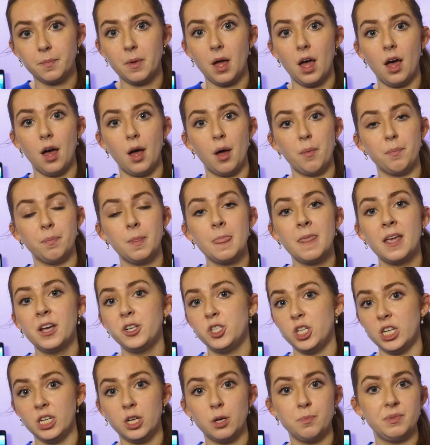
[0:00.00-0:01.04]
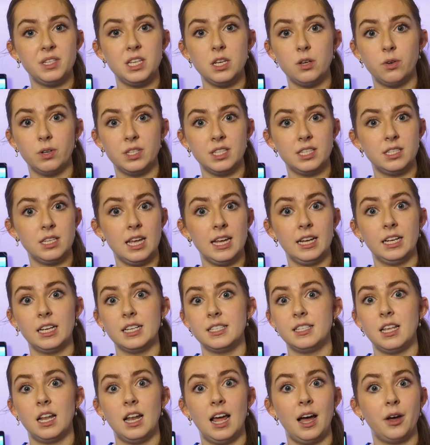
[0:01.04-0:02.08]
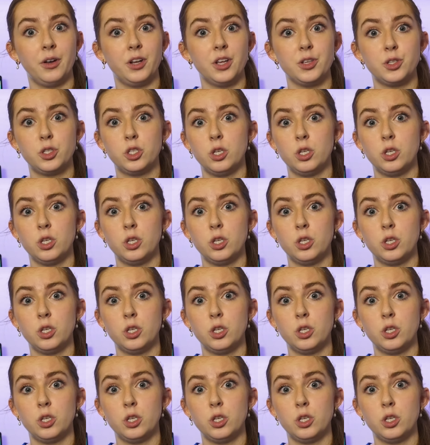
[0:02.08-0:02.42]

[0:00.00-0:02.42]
Genome sequencing has allowed us